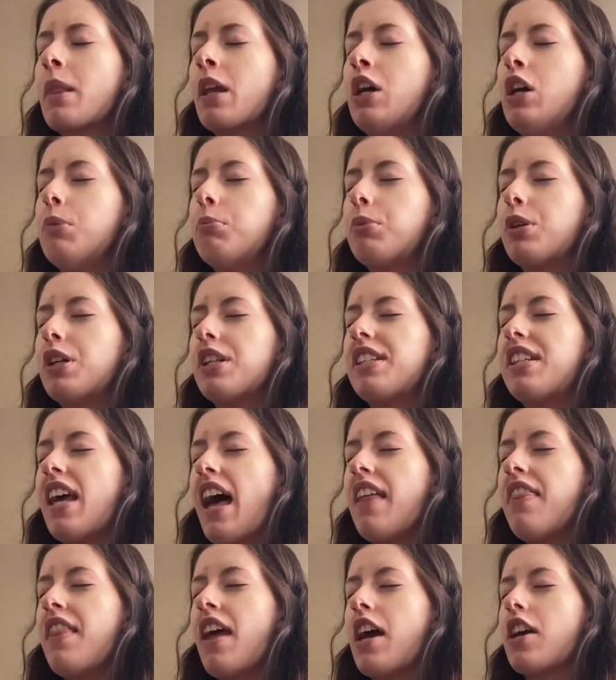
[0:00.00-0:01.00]

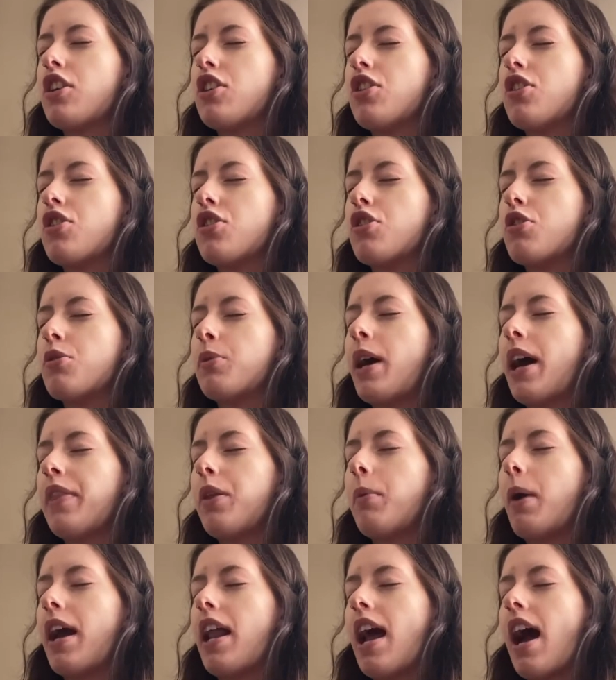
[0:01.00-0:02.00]
Pretend that you are at the
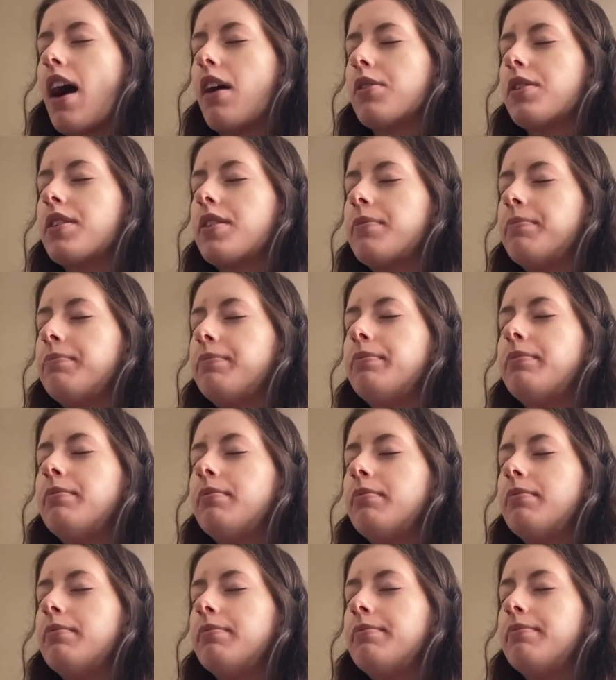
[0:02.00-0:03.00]
White House
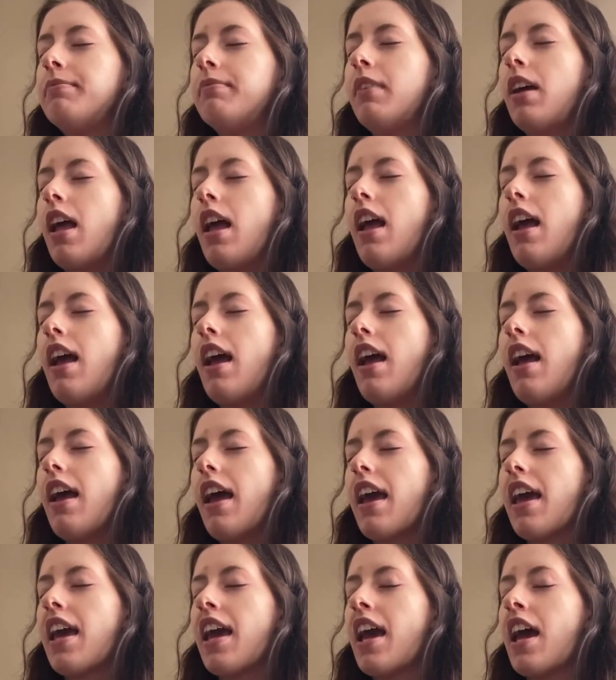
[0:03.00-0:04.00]

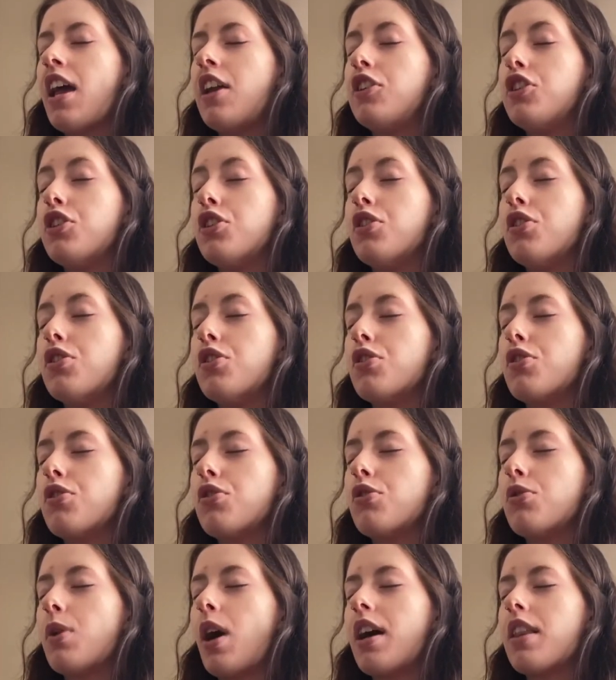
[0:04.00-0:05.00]
and
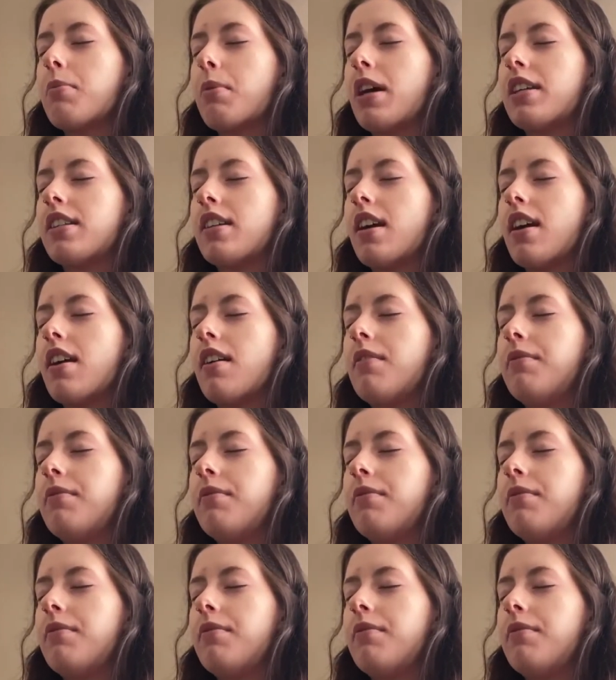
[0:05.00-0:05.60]
you are the president.